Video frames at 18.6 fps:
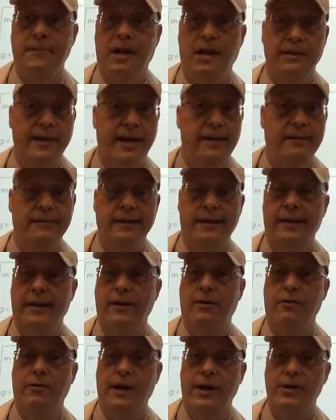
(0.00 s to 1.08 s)
Other than that, they did
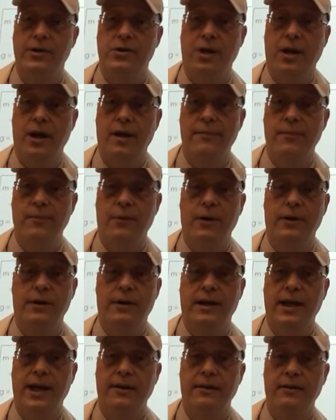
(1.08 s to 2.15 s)
a great job, worked
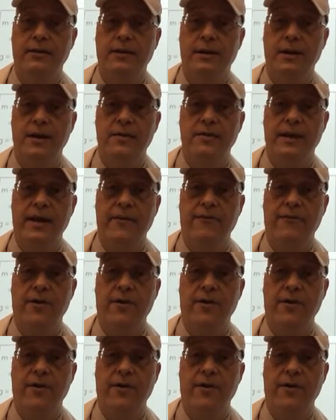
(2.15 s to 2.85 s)
together. They